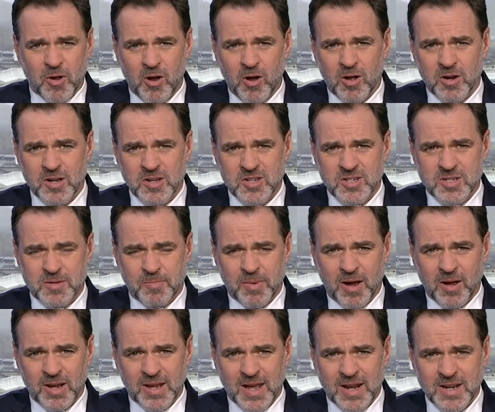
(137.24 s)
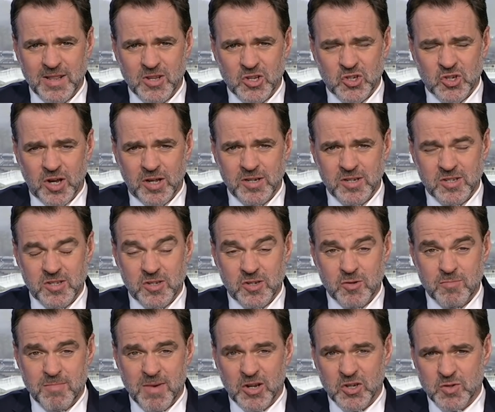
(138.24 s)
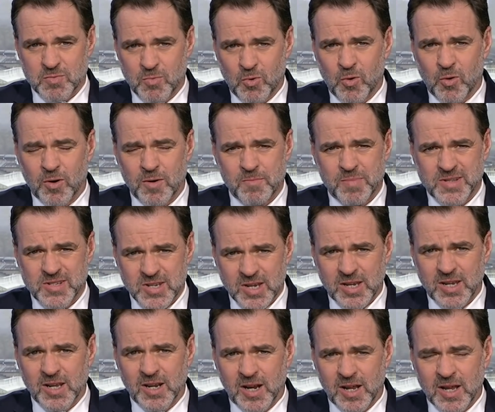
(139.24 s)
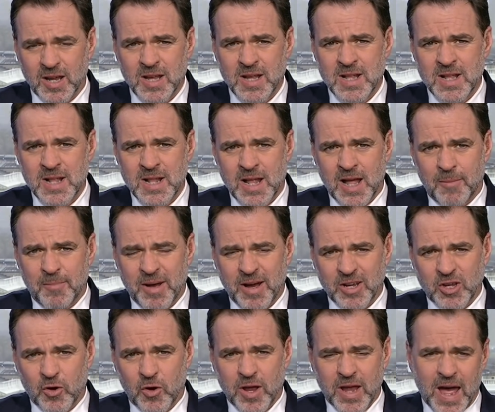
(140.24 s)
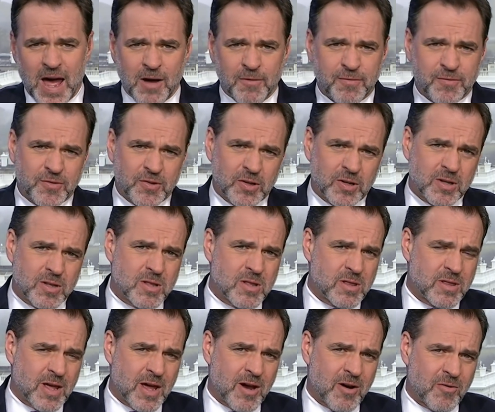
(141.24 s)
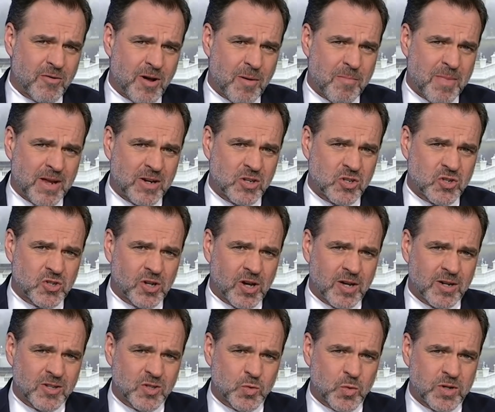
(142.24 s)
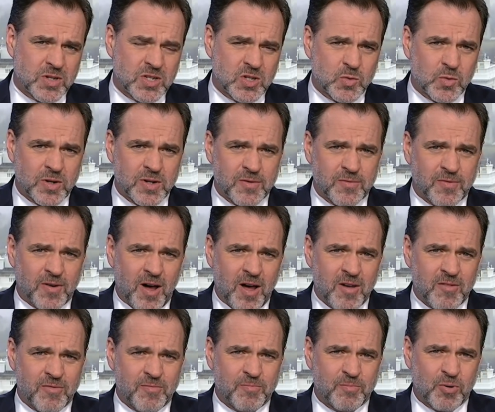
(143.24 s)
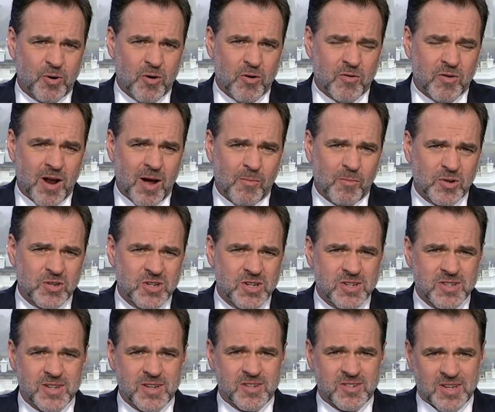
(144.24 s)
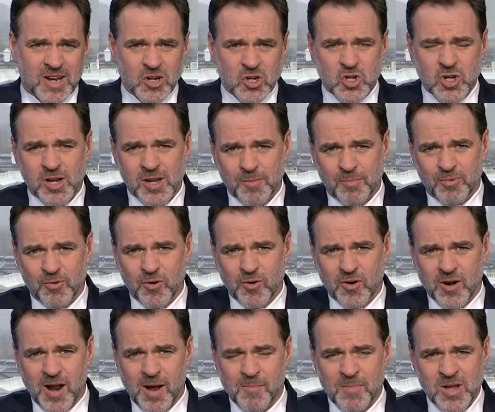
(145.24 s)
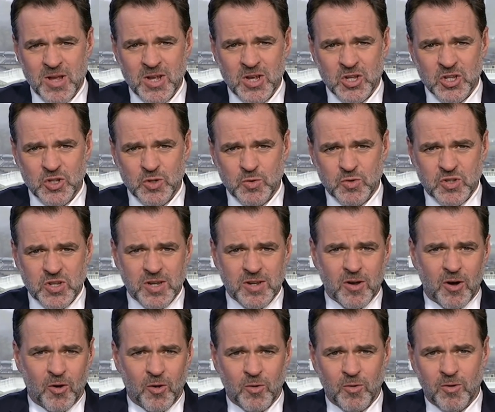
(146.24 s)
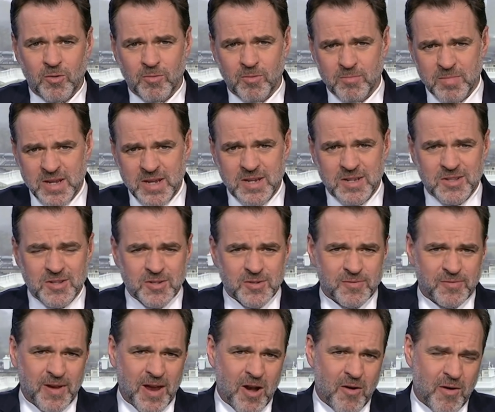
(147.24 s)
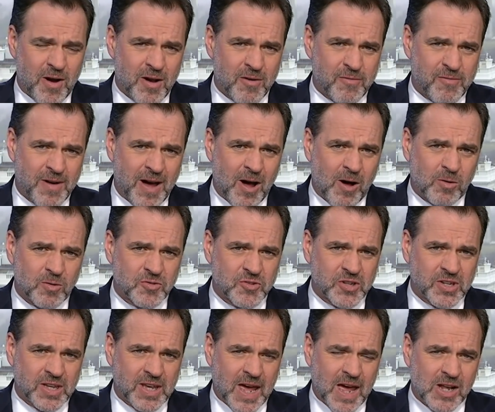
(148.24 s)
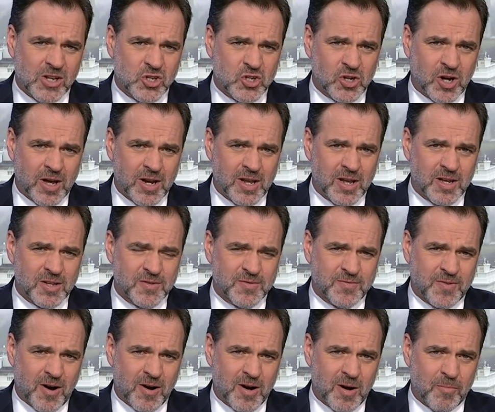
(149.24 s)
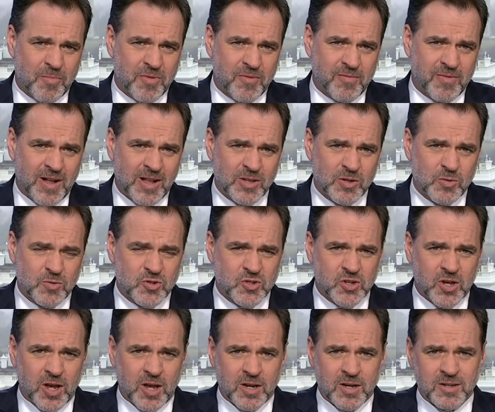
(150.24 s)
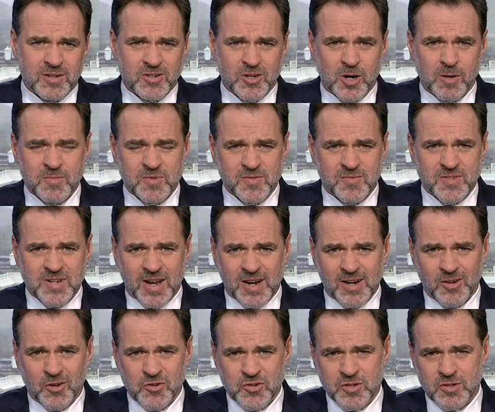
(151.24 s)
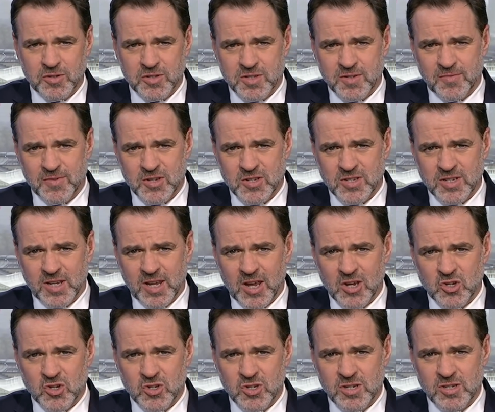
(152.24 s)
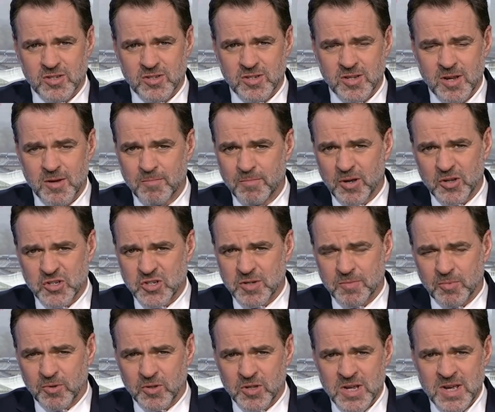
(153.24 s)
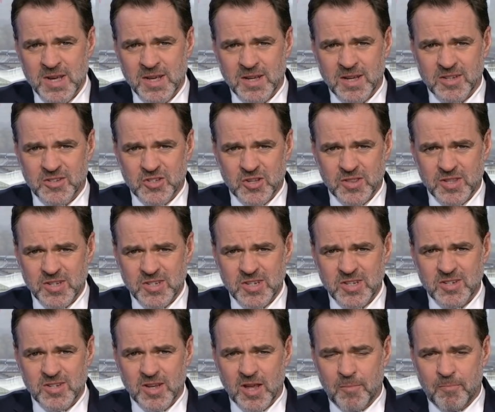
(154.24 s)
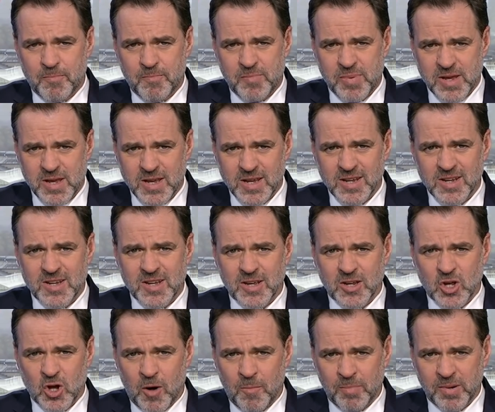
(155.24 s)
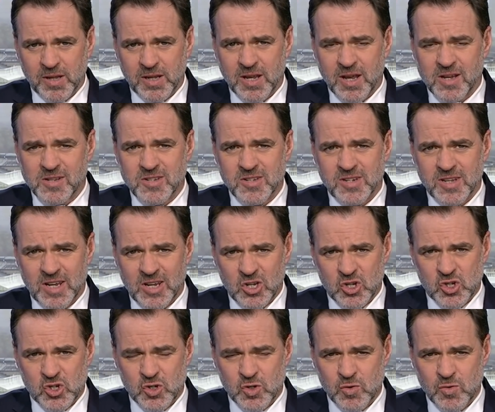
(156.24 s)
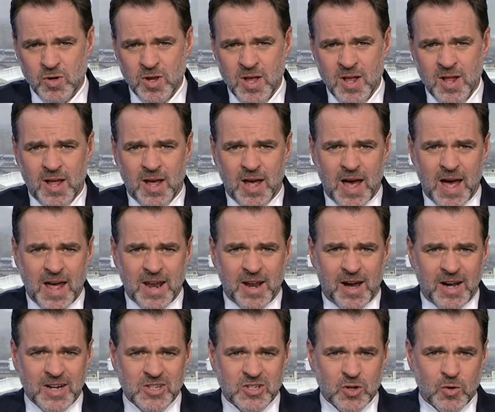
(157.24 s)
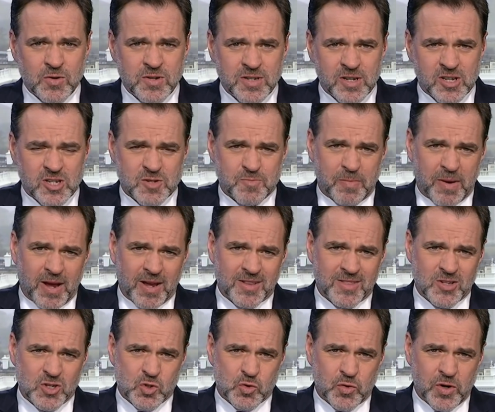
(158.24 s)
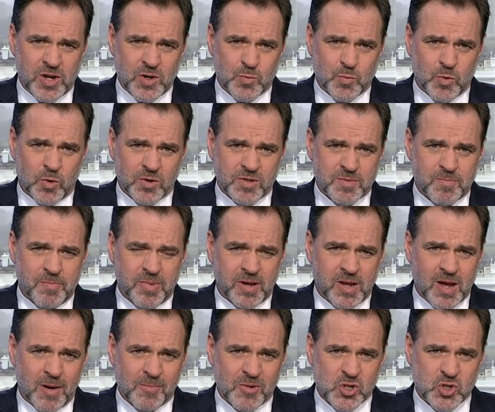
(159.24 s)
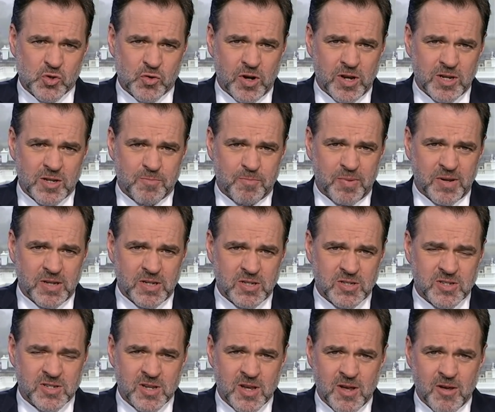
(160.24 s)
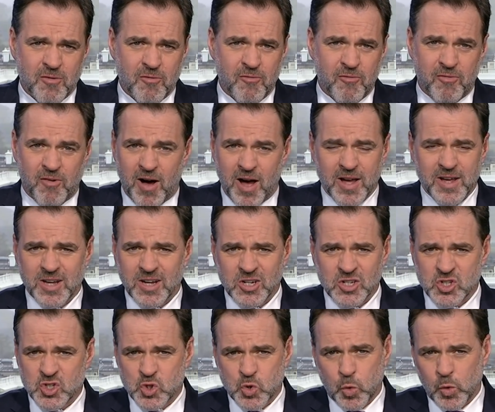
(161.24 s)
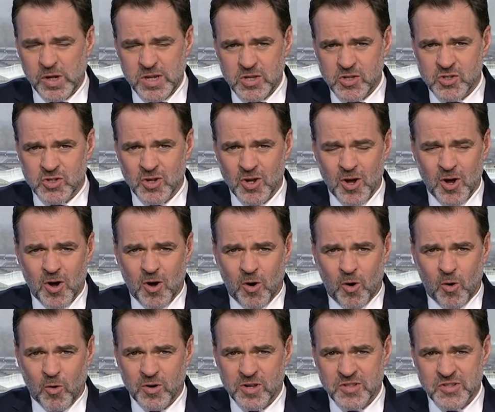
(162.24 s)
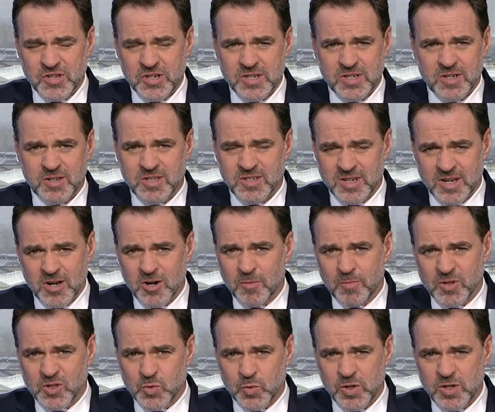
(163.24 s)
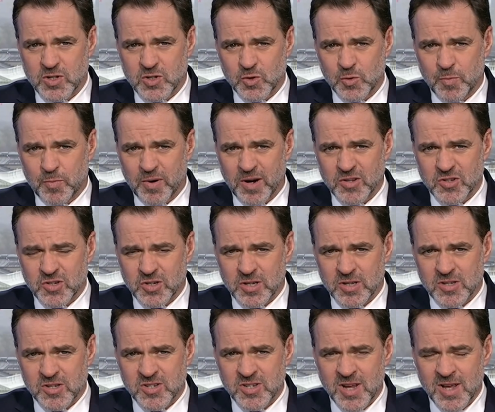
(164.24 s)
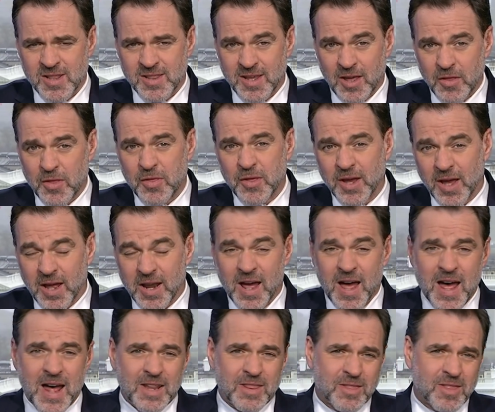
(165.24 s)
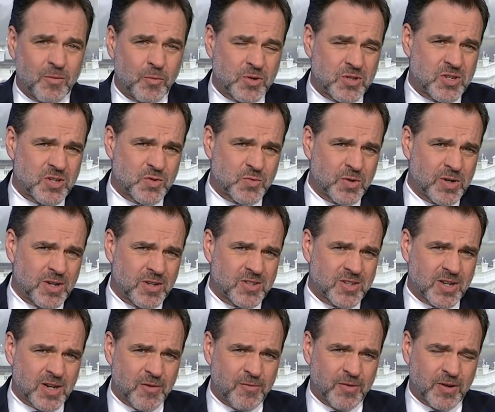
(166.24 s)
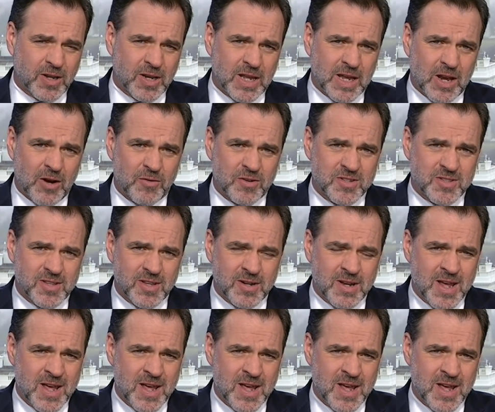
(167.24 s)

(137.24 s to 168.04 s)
earnest about getting the Chinese to do much more, in particular about going after their uh, Made in China 2025 program, which is essentially a program using all means, fair and foul, to get China as far up the value chain in terms of technological sophistication as possible. So, this is a big, complicated issue. And I don't expect the trade war to become a trade peace via a tweet or indeed a dinner between two presidents. The other thing I'd add, which is really significant here, is that